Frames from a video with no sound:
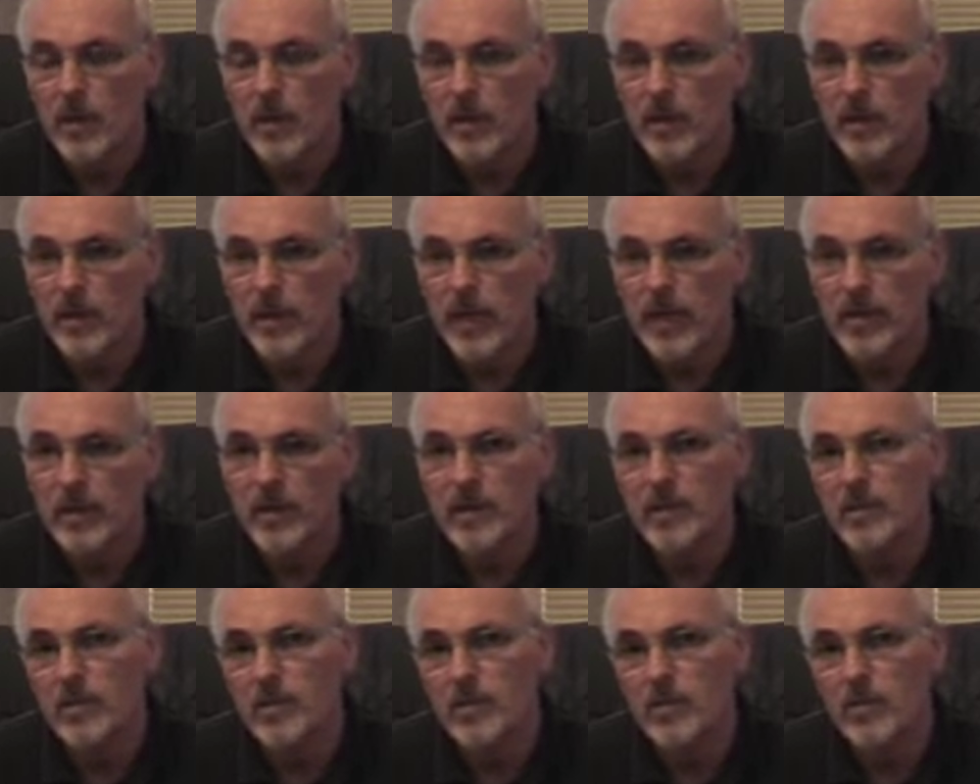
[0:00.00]
the
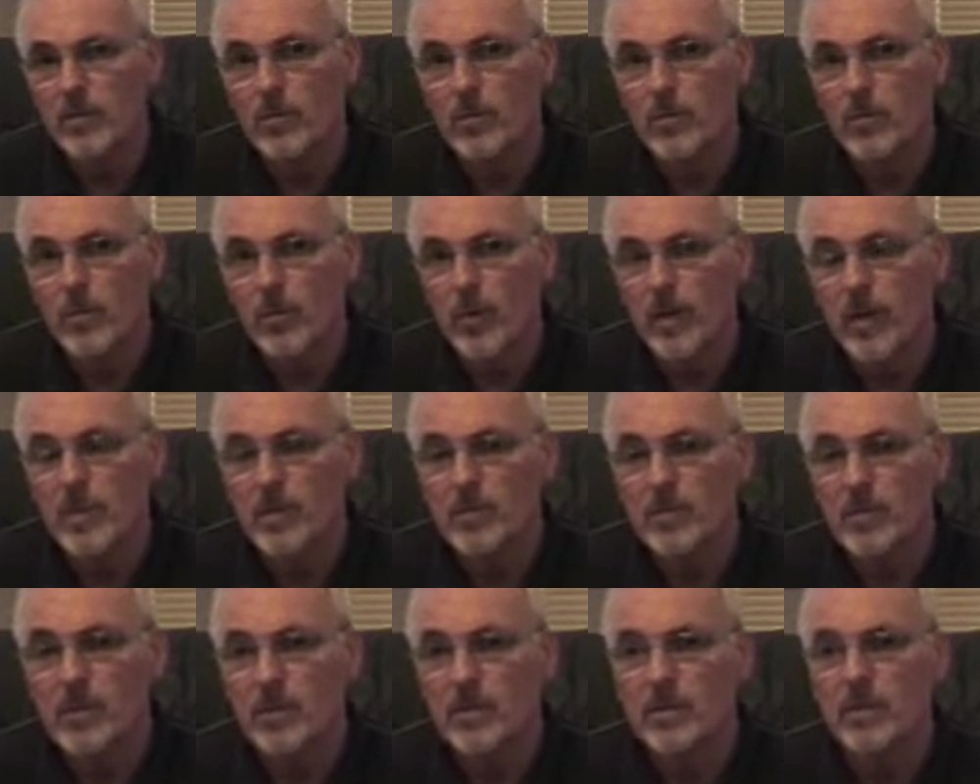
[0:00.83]
candidates to go to
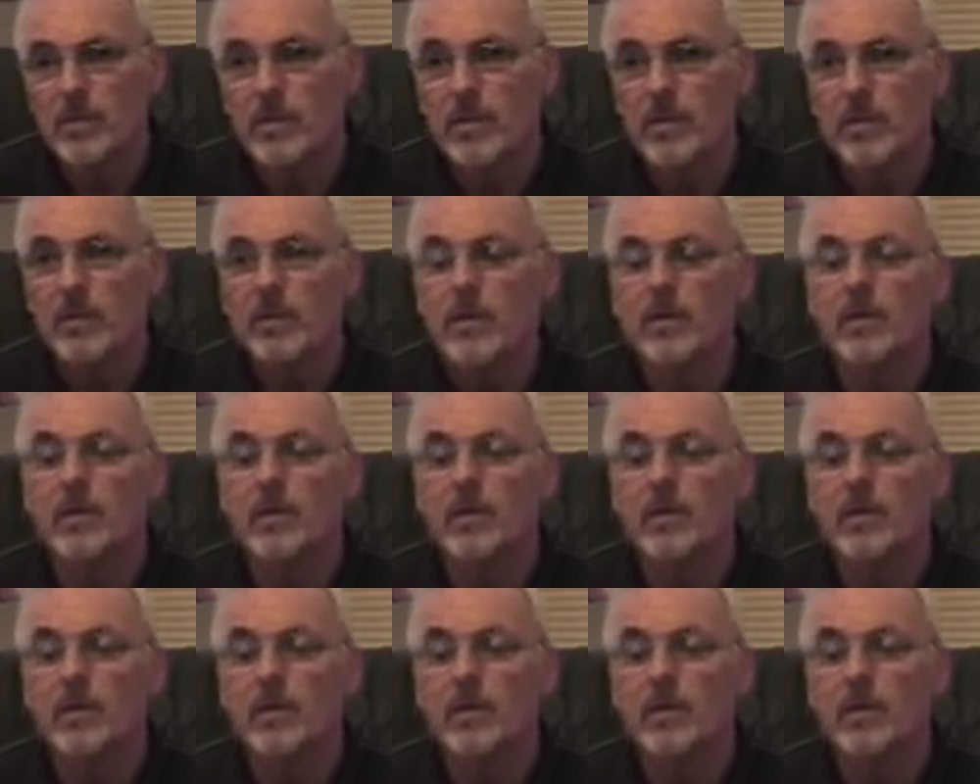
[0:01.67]
Westminster,